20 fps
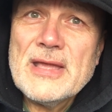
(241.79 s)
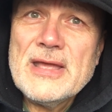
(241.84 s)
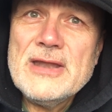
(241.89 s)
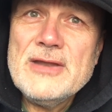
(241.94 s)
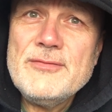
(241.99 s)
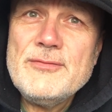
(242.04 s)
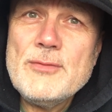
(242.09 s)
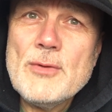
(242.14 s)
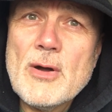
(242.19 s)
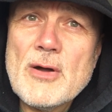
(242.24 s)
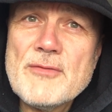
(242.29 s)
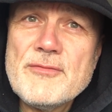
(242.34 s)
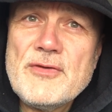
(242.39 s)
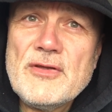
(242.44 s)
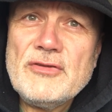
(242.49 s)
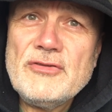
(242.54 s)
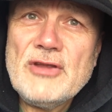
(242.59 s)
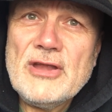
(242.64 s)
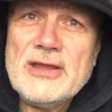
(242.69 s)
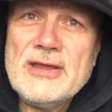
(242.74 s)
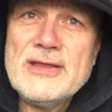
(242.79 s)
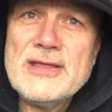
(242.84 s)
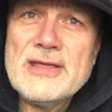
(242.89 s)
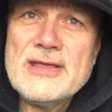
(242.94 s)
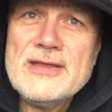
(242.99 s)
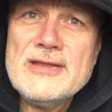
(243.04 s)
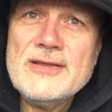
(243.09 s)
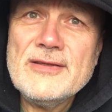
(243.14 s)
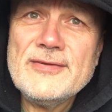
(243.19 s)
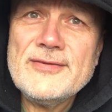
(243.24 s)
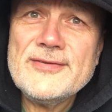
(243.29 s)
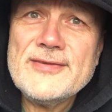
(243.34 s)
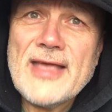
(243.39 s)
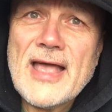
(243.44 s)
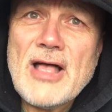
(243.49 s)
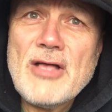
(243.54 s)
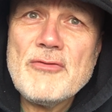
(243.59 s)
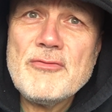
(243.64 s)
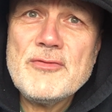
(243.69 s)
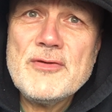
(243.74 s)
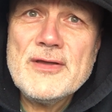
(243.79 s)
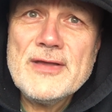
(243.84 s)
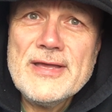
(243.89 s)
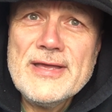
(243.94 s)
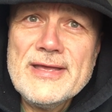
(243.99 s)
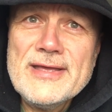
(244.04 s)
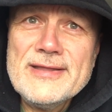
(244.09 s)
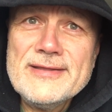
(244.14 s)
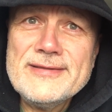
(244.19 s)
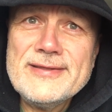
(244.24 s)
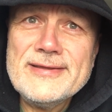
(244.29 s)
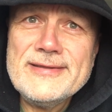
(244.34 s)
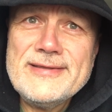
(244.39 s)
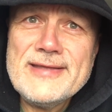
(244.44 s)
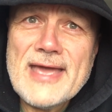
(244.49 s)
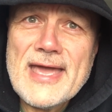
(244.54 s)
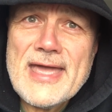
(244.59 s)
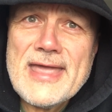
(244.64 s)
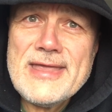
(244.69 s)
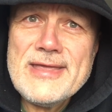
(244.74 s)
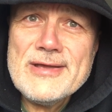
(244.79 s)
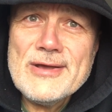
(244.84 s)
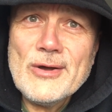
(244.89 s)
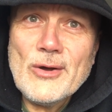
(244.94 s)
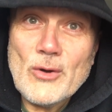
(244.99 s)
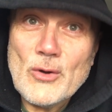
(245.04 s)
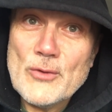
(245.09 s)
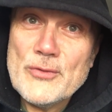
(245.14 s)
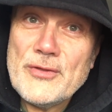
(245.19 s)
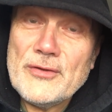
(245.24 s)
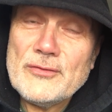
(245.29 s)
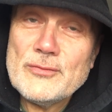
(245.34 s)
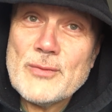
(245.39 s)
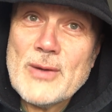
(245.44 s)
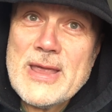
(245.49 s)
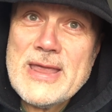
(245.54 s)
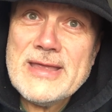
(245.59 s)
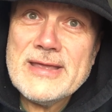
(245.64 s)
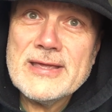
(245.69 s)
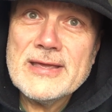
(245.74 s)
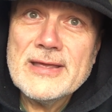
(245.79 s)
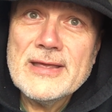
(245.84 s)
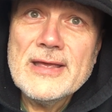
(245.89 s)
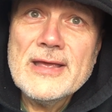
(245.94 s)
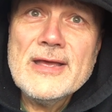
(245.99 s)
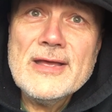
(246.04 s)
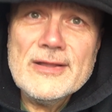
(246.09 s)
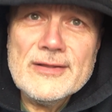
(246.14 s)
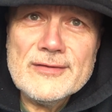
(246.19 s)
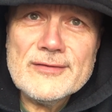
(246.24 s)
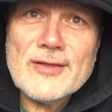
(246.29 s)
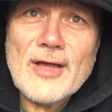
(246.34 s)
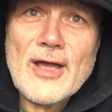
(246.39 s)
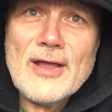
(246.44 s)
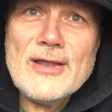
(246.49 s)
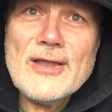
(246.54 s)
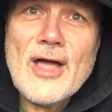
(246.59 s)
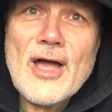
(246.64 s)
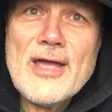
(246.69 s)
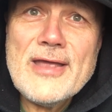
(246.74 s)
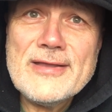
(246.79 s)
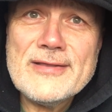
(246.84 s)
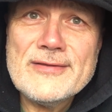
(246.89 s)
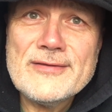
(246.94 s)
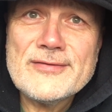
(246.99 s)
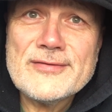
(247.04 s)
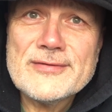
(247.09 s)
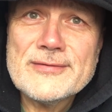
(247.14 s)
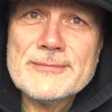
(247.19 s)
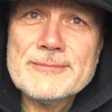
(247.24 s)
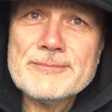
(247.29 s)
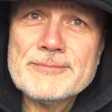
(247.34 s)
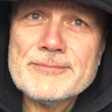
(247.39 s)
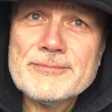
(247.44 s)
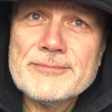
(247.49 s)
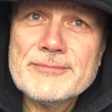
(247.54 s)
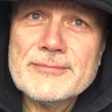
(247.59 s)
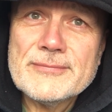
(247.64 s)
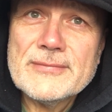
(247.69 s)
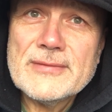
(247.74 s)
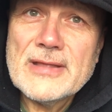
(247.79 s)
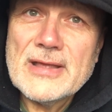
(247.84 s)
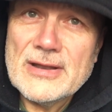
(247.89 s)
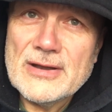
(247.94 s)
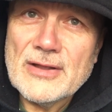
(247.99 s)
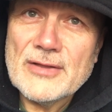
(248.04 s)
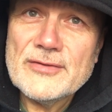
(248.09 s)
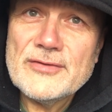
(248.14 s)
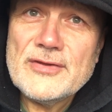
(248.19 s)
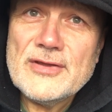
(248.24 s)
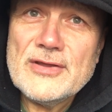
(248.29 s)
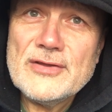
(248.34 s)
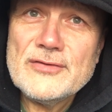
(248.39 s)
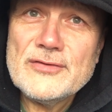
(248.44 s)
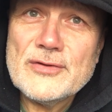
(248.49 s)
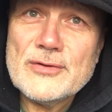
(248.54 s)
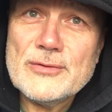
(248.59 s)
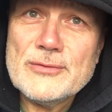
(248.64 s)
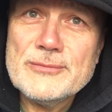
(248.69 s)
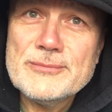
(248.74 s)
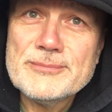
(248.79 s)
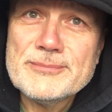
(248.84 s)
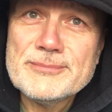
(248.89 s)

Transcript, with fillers: And if you are fishing yourself today or this week, tight lines. And I'll see you soon.